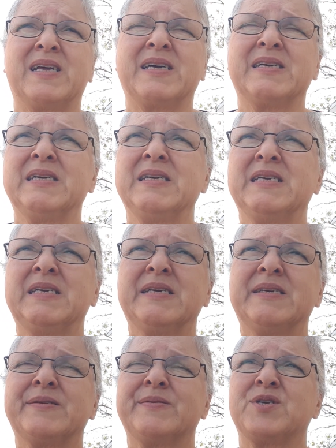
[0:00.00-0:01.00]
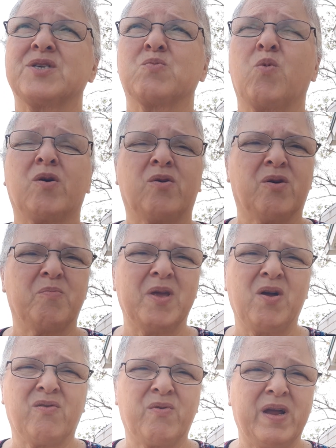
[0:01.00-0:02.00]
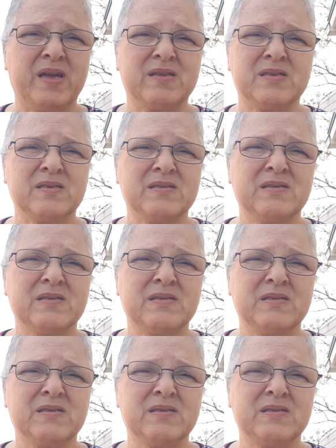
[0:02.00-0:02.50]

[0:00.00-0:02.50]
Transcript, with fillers: I just want her to be all right.